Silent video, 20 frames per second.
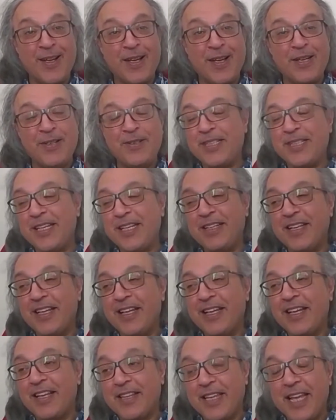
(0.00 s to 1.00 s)
who said
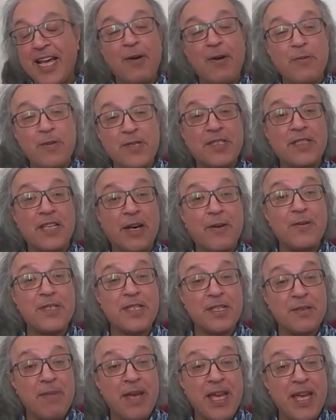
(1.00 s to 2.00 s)
that was
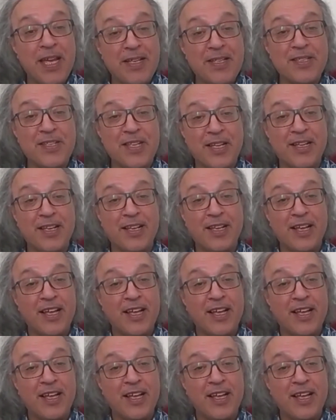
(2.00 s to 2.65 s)
amazing.